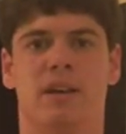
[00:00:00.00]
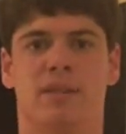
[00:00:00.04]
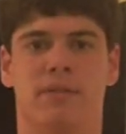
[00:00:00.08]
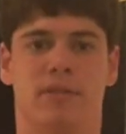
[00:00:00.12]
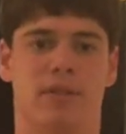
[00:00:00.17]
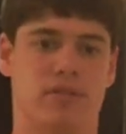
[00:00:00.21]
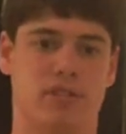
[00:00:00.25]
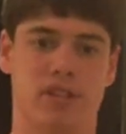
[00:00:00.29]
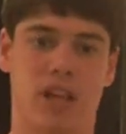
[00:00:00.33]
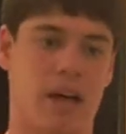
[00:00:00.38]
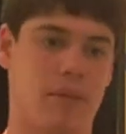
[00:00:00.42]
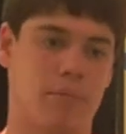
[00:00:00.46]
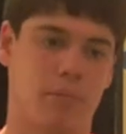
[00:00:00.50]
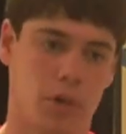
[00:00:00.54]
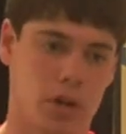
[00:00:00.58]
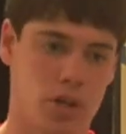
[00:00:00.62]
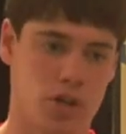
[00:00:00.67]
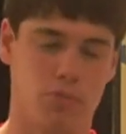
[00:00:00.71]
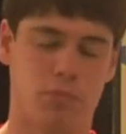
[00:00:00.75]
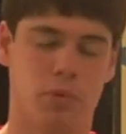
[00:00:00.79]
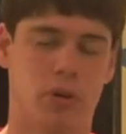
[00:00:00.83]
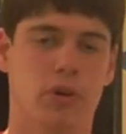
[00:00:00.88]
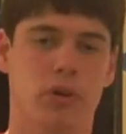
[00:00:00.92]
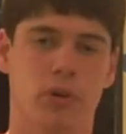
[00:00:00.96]
There's not
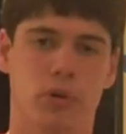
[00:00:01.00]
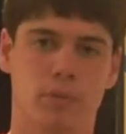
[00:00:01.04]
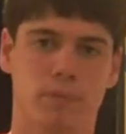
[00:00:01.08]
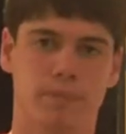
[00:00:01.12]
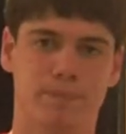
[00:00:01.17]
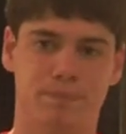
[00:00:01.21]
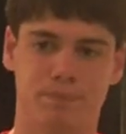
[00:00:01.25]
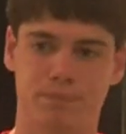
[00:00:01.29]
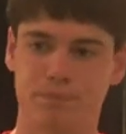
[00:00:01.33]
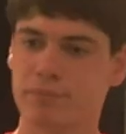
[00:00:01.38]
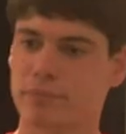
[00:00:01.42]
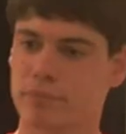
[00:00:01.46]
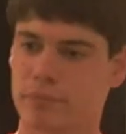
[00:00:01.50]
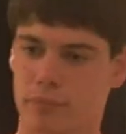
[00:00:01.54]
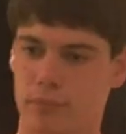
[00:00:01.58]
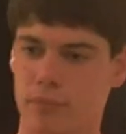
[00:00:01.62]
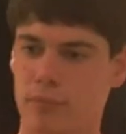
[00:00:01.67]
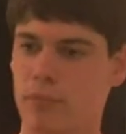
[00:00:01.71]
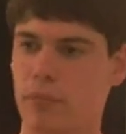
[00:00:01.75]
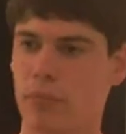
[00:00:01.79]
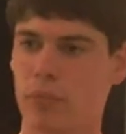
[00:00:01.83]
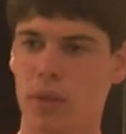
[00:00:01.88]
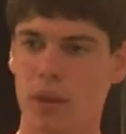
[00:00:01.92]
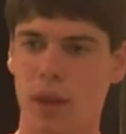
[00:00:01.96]
much blue.
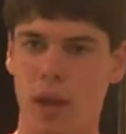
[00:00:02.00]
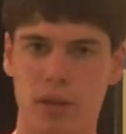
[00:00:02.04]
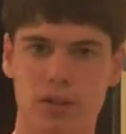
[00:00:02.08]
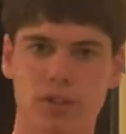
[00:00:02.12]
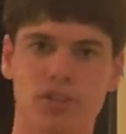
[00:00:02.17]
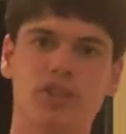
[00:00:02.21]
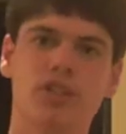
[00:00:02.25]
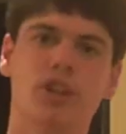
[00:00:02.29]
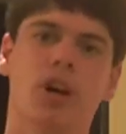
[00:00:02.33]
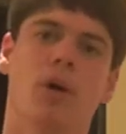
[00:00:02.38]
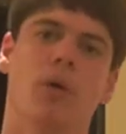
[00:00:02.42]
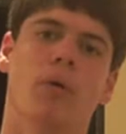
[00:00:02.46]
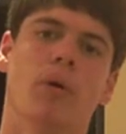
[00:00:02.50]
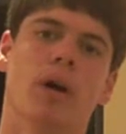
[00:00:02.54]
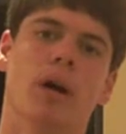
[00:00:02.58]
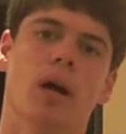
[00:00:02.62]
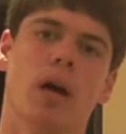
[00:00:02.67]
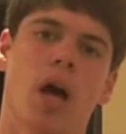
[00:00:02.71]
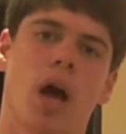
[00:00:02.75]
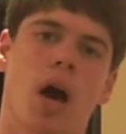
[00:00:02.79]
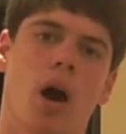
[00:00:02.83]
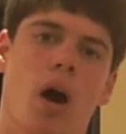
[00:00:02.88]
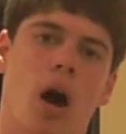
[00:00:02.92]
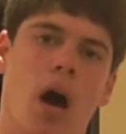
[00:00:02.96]
So
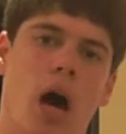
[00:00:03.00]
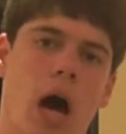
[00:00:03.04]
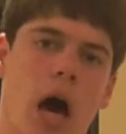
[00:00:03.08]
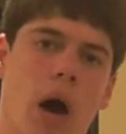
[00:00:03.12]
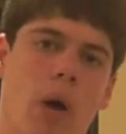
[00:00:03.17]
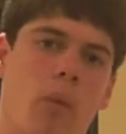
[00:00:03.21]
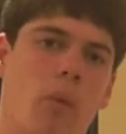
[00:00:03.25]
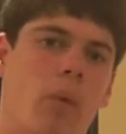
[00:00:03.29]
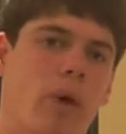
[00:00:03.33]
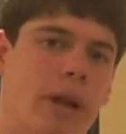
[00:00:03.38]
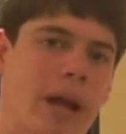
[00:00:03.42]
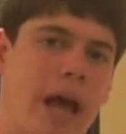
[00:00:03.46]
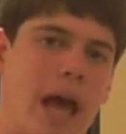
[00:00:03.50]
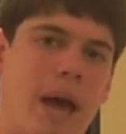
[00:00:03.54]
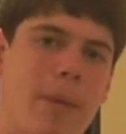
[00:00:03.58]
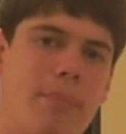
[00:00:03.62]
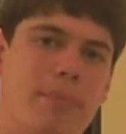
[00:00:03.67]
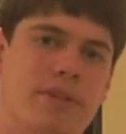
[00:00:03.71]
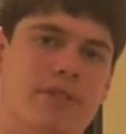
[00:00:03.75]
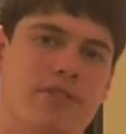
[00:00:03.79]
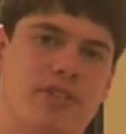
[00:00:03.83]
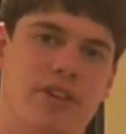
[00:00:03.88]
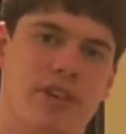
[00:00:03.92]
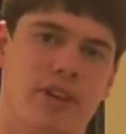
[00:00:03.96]
what
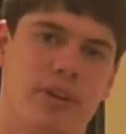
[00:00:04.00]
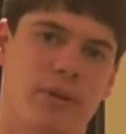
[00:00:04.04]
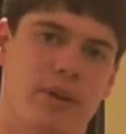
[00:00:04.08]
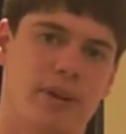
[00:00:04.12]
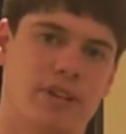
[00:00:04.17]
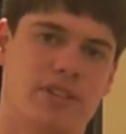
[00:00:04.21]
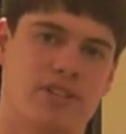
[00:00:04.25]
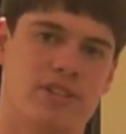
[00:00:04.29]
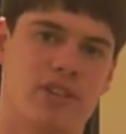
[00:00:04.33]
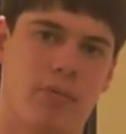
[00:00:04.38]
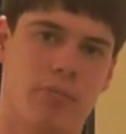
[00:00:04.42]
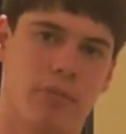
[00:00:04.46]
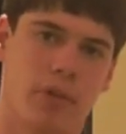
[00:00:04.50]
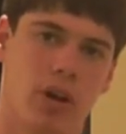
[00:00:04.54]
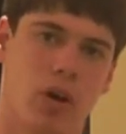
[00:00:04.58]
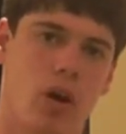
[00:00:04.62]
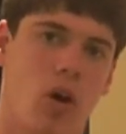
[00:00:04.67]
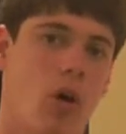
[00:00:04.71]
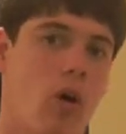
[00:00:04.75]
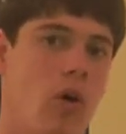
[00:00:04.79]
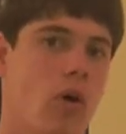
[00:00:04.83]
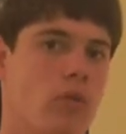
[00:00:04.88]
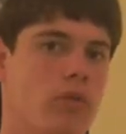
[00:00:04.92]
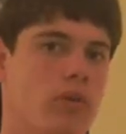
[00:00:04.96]
happens here is something
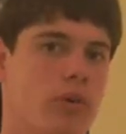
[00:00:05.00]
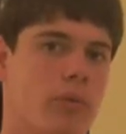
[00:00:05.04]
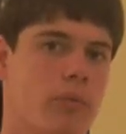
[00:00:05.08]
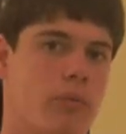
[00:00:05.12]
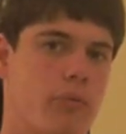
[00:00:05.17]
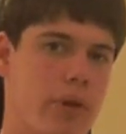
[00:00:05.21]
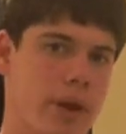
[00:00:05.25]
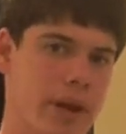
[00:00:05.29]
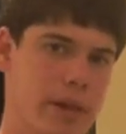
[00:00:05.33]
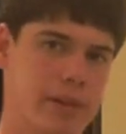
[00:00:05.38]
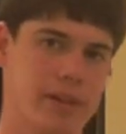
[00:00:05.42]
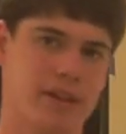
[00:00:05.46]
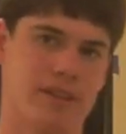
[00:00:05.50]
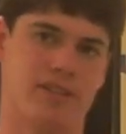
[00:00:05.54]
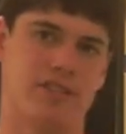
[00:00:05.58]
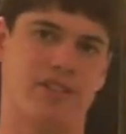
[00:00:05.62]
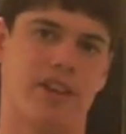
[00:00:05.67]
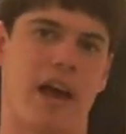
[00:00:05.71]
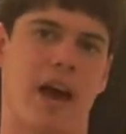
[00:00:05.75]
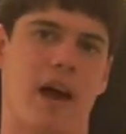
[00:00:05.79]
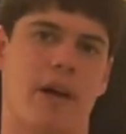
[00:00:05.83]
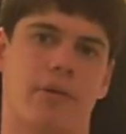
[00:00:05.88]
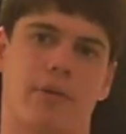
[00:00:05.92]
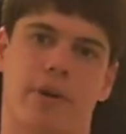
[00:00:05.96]
called Rayleigh
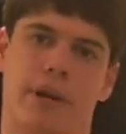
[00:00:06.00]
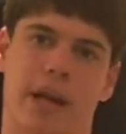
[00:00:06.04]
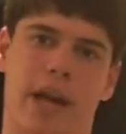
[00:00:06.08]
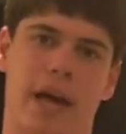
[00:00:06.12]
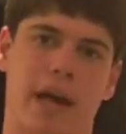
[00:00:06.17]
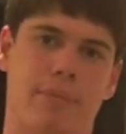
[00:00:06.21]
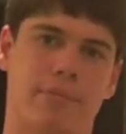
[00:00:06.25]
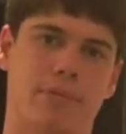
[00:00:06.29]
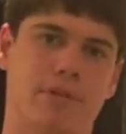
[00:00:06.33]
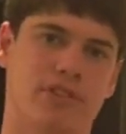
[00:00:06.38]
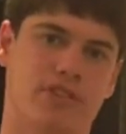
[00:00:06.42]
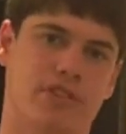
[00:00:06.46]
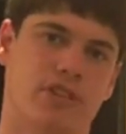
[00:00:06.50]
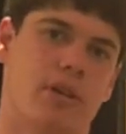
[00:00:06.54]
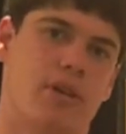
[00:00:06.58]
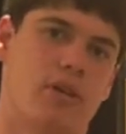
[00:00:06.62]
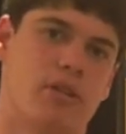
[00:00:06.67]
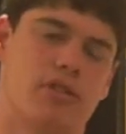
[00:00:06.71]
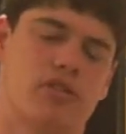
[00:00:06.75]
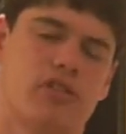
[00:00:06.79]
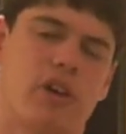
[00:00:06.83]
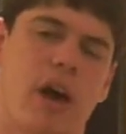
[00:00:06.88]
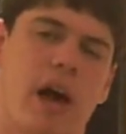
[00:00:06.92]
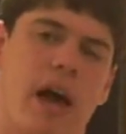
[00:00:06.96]
scattering happens in
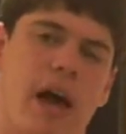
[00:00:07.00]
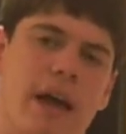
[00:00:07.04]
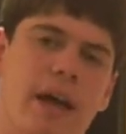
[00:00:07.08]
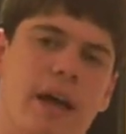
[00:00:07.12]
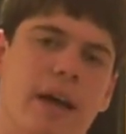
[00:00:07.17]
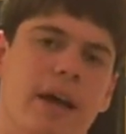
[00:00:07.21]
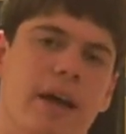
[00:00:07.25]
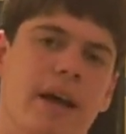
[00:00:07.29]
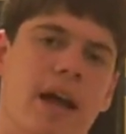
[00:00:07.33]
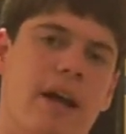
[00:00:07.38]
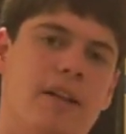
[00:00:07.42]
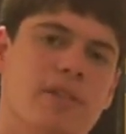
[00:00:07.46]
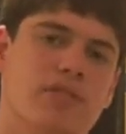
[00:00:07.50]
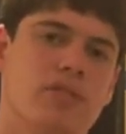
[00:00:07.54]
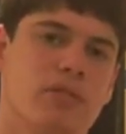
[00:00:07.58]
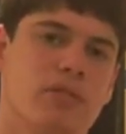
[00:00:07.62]
our sky. And